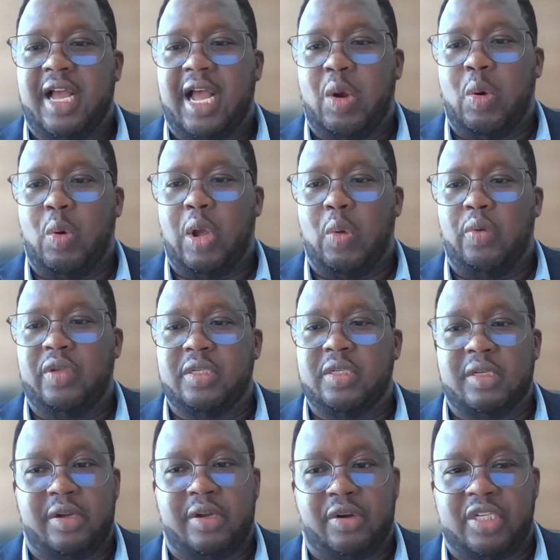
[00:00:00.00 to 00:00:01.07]
Where we're
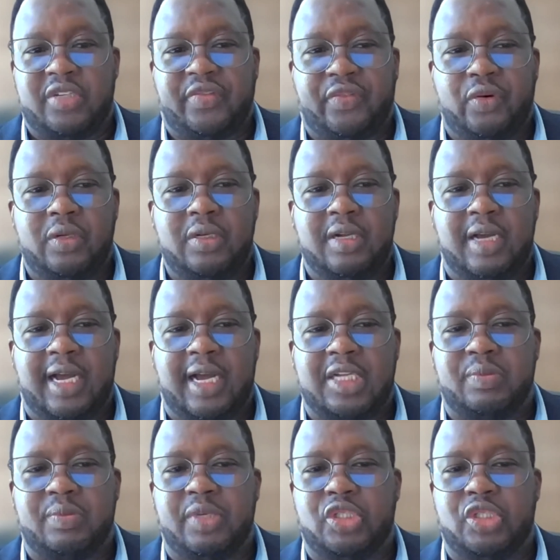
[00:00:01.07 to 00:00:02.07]
grateful to